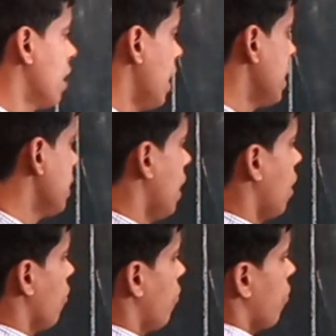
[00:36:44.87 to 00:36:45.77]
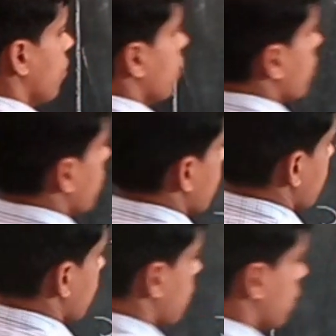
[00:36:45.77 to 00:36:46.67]
And now,
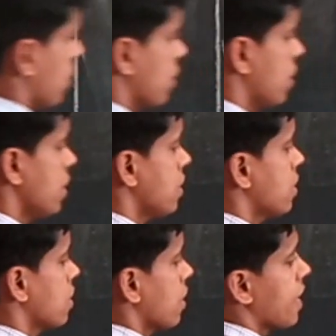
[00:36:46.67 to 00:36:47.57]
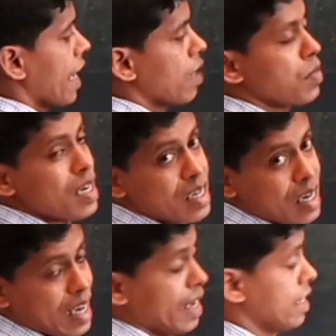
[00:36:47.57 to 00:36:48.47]
this can be
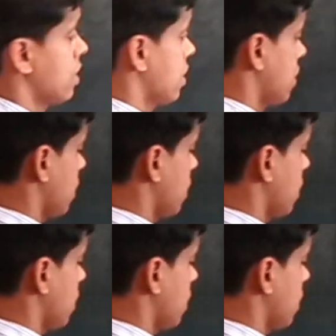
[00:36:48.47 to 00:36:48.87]
written as